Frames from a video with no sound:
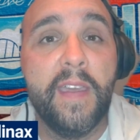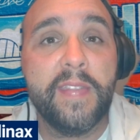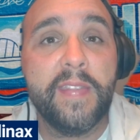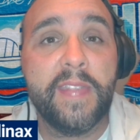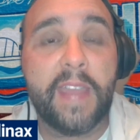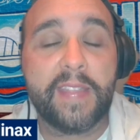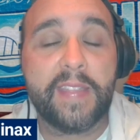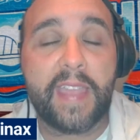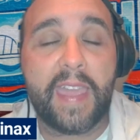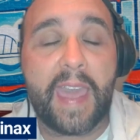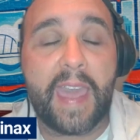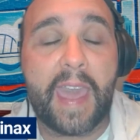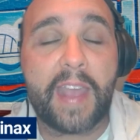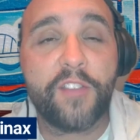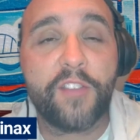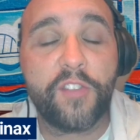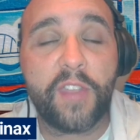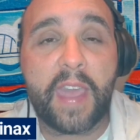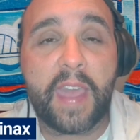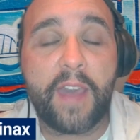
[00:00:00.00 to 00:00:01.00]
that they
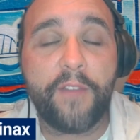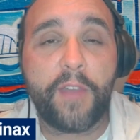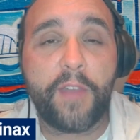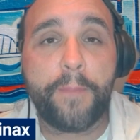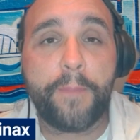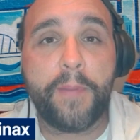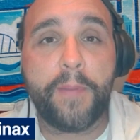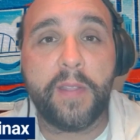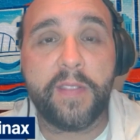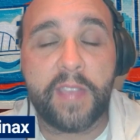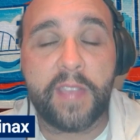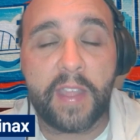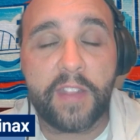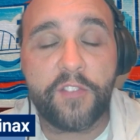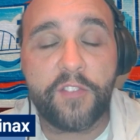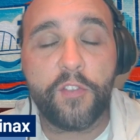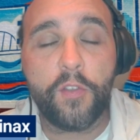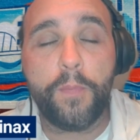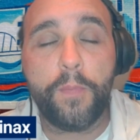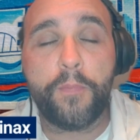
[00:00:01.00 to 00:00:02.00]
actually have a
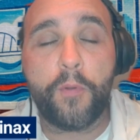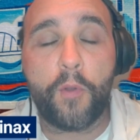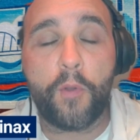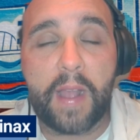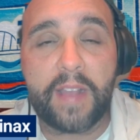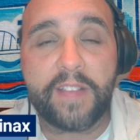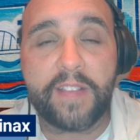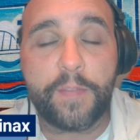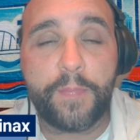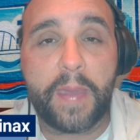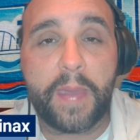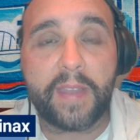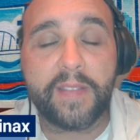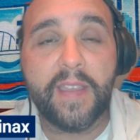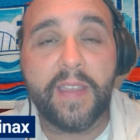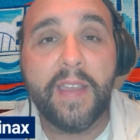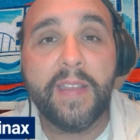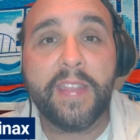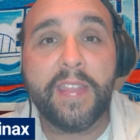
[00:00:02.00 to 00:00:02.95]
potential prospect